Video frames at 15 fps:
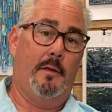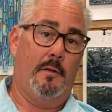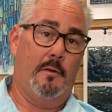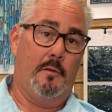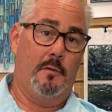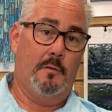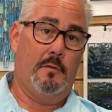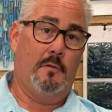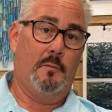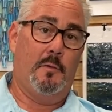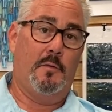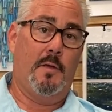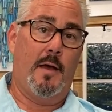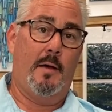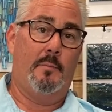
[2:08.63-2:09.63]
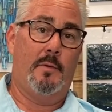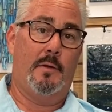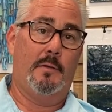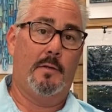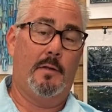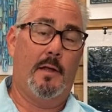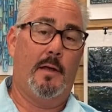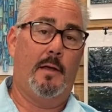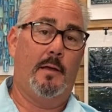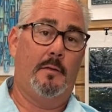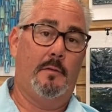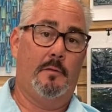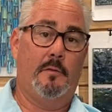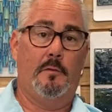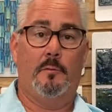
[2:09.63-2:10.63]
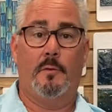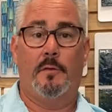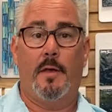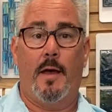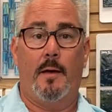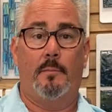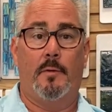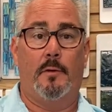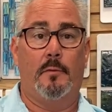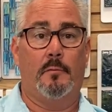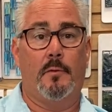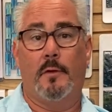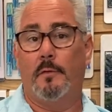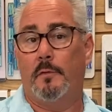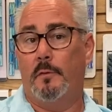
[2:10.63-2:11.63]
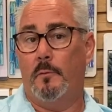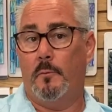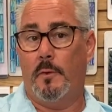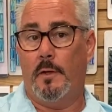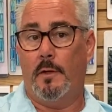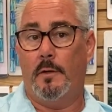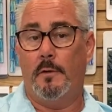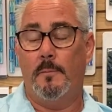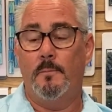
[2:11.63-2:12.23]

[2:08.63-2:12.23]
this is what's happening today, this is what's happening the rest of the week.